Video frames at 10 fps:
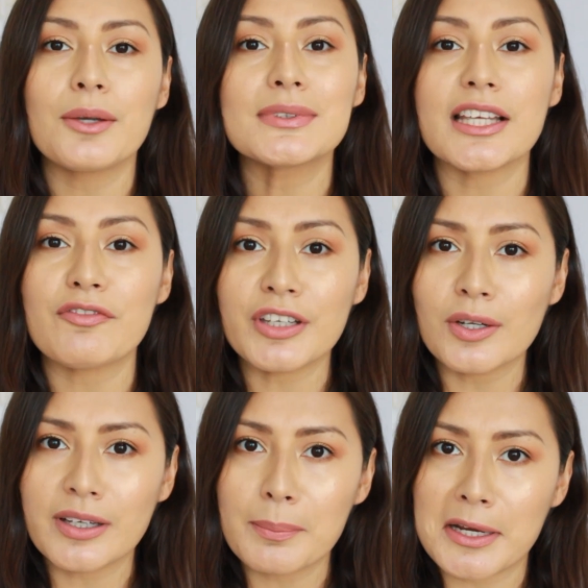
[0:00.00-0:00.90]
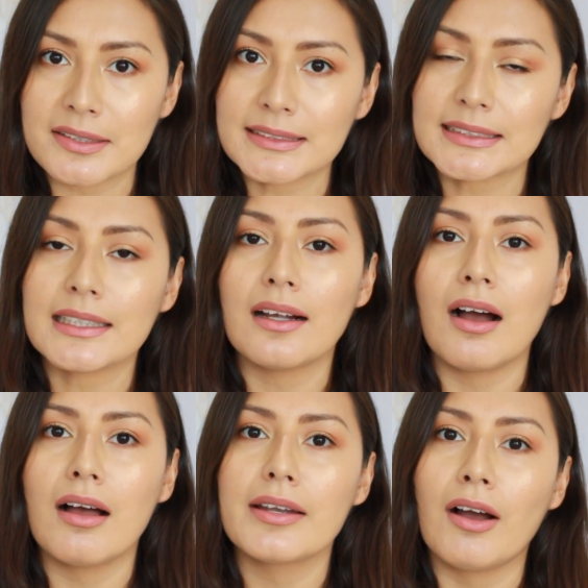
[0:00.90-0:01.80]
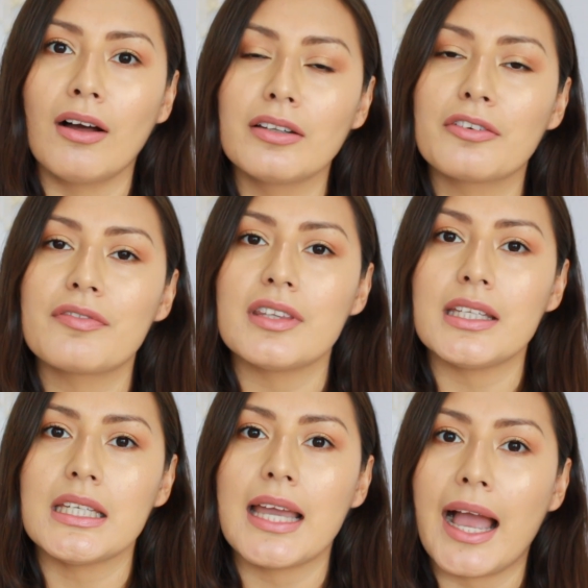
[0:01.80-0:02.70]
It was a video comparison on all of the